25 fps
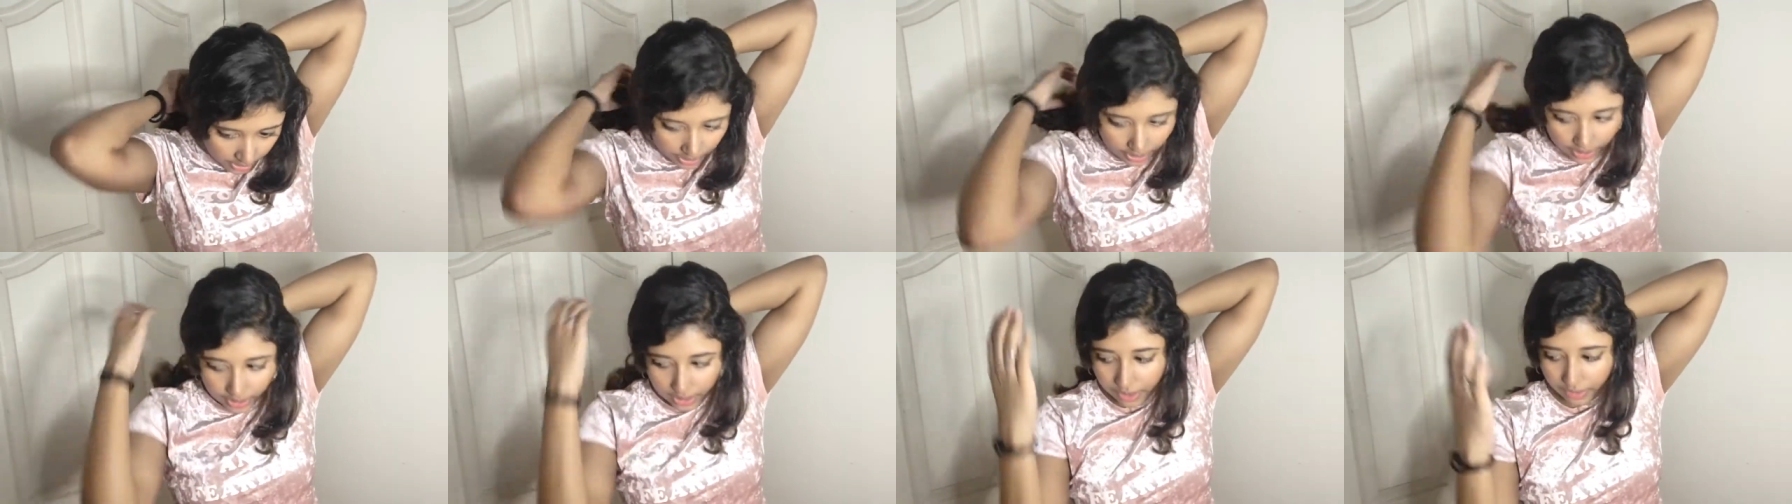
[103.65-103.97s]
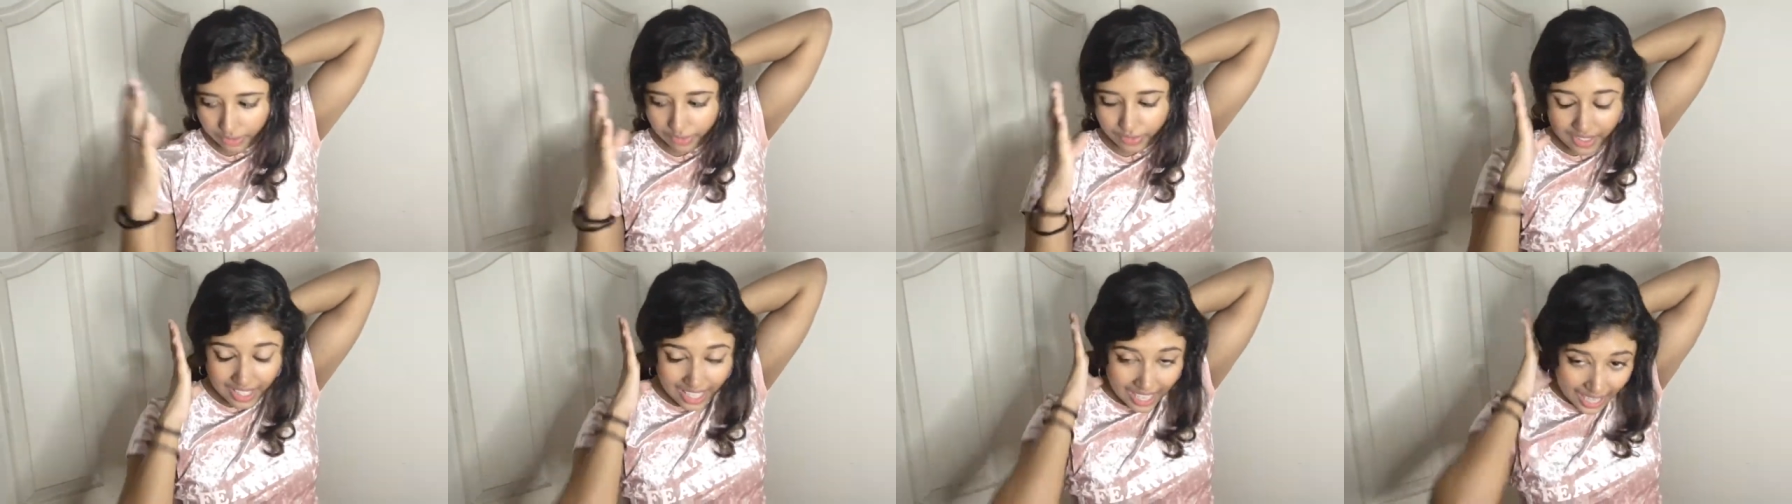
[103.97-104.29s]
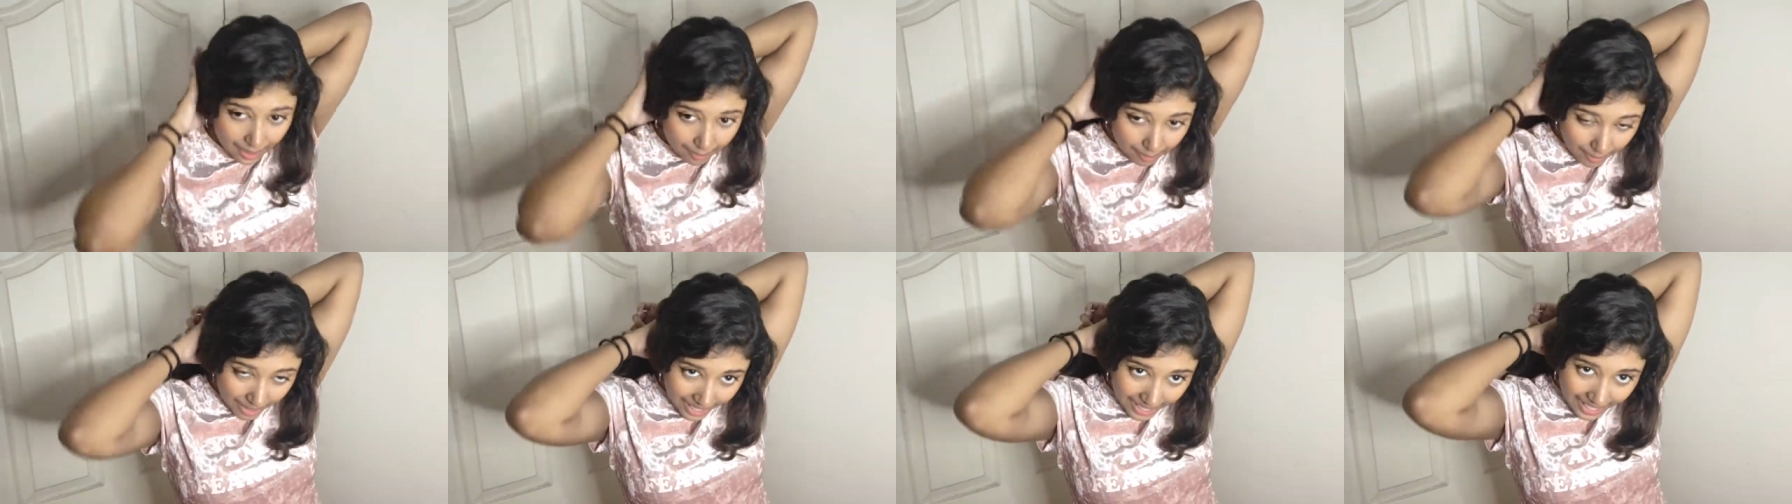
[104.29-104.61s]
kind of
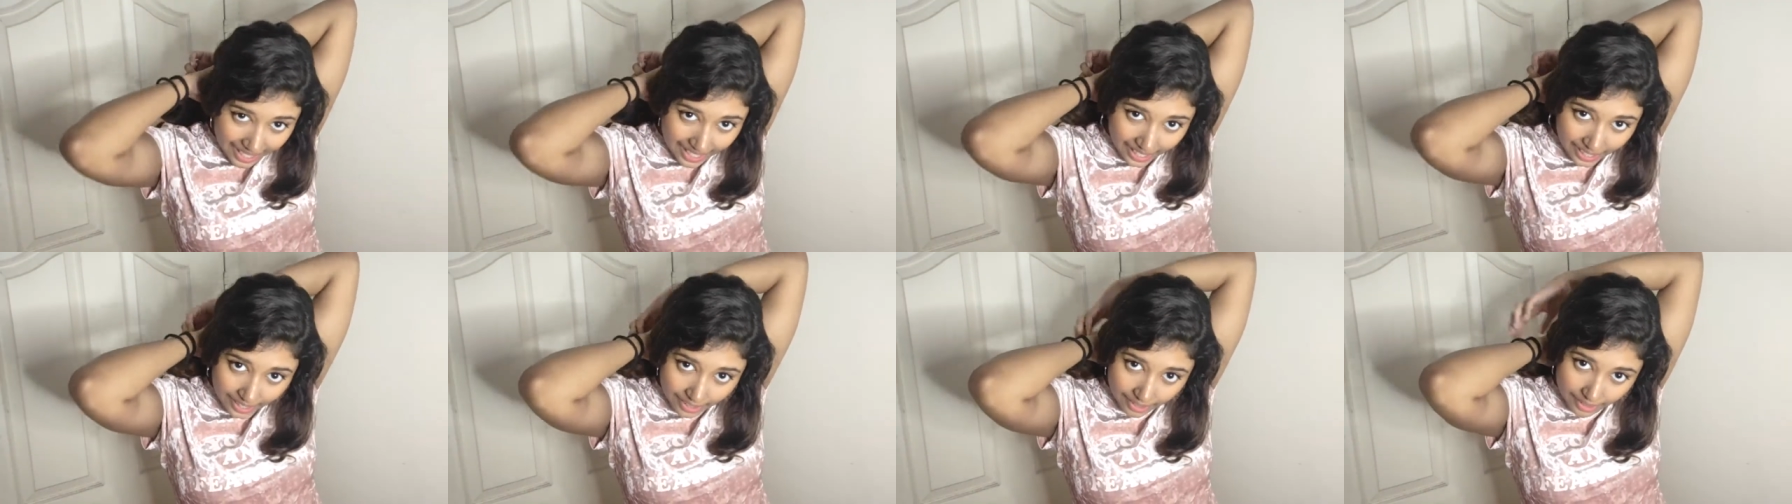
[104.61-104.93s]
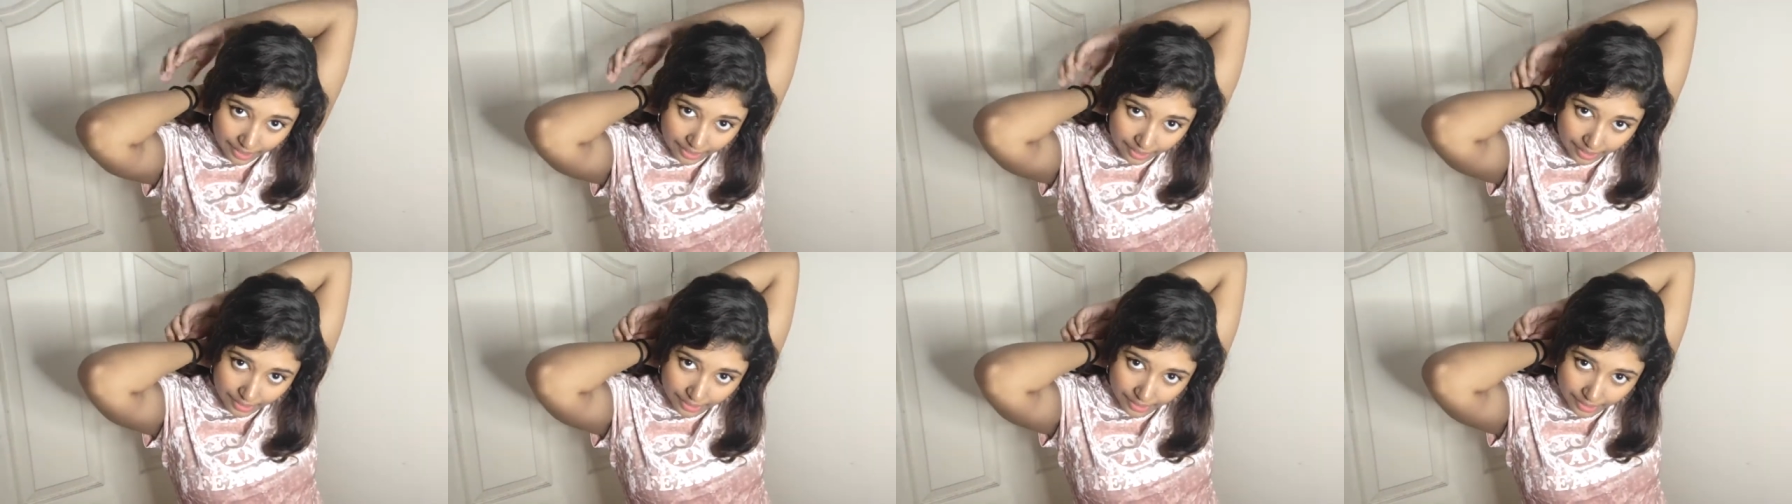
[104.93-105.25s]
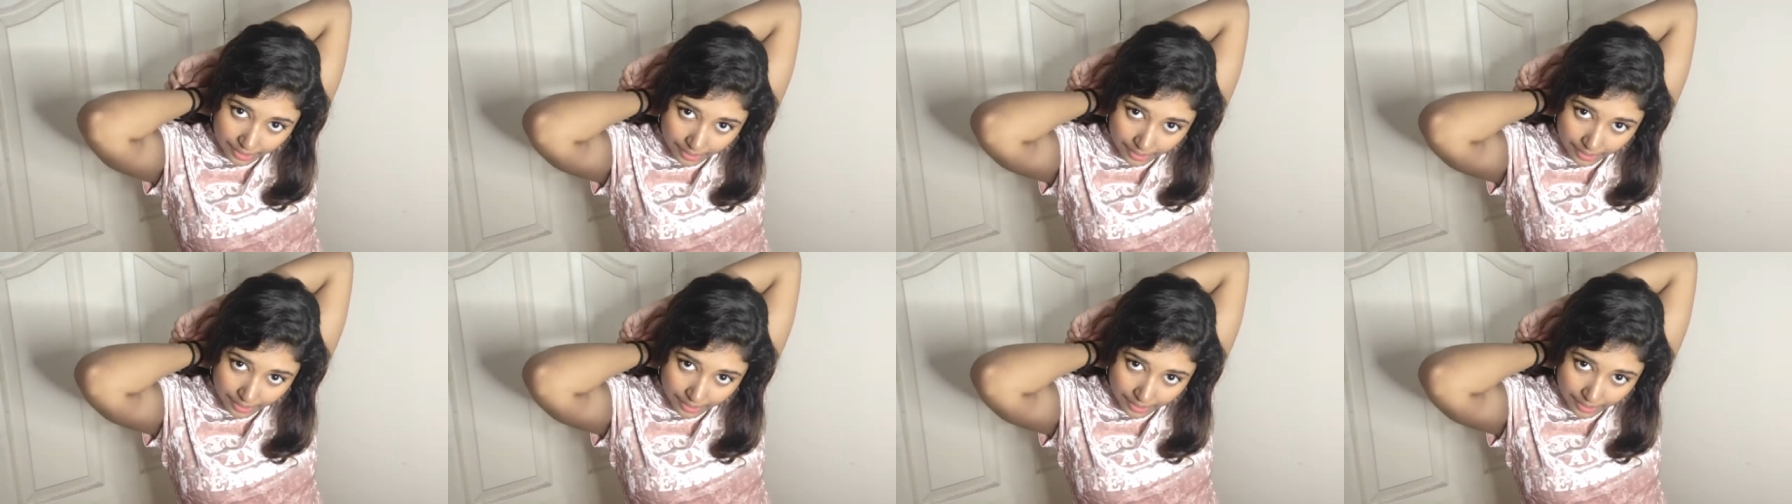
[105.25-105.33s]
tie my hair